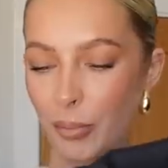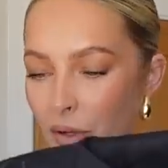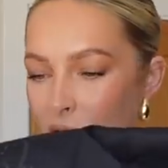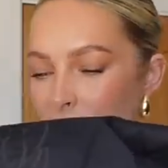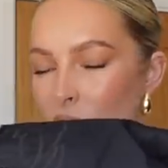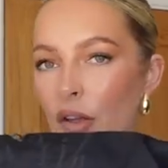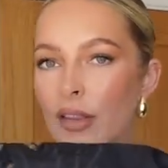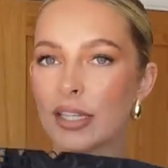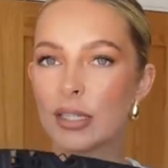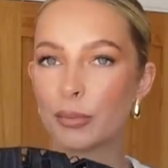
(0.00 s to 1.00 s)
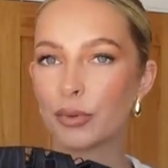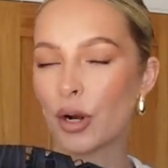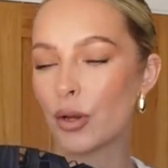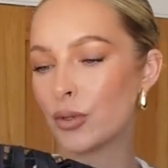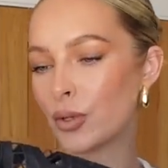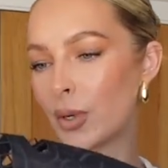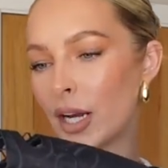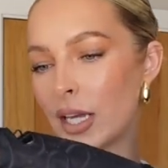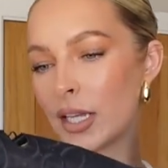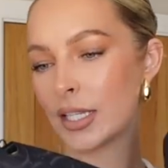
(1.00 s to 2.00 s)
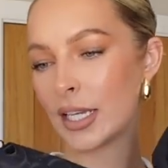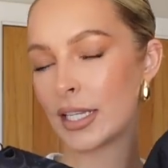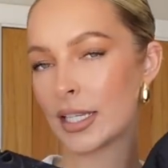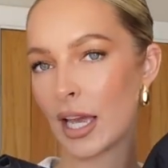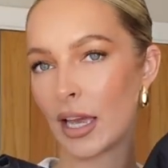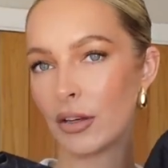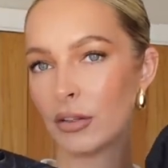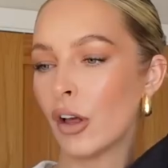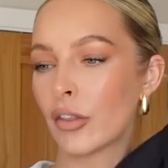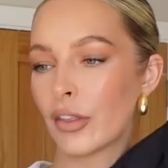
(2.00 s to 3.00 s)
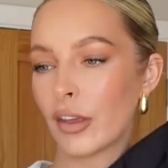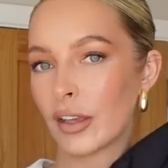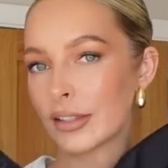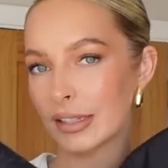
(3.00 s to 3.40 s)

but it's got this brodery detail on the